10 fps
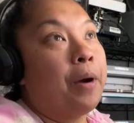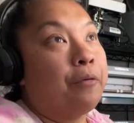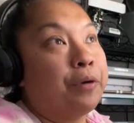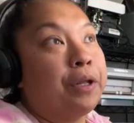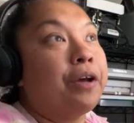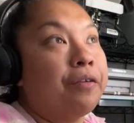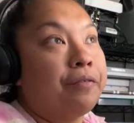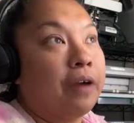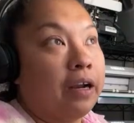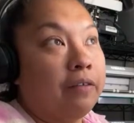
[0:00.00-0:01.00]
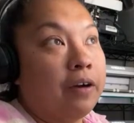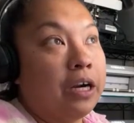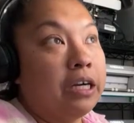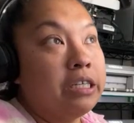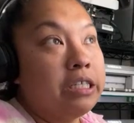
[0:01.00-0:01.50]
a really good friend of
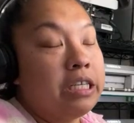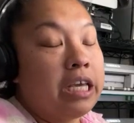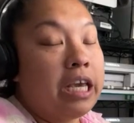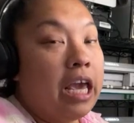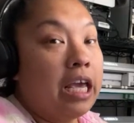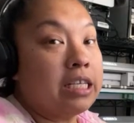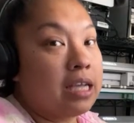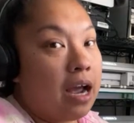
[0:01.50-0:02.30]
ours. He is